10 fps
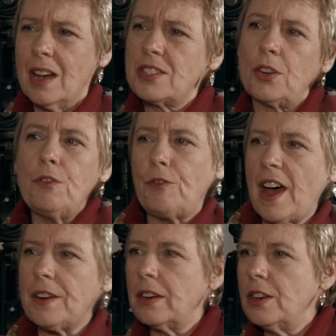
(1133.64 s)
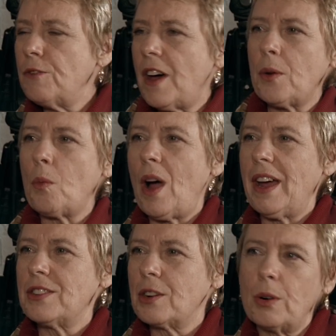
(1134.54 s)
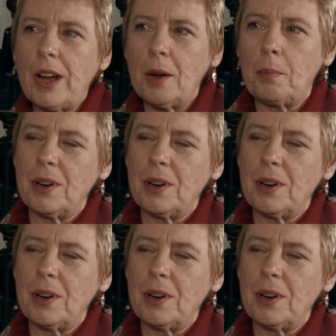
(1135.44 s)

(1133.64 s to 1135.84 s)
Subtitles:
So you found a way to create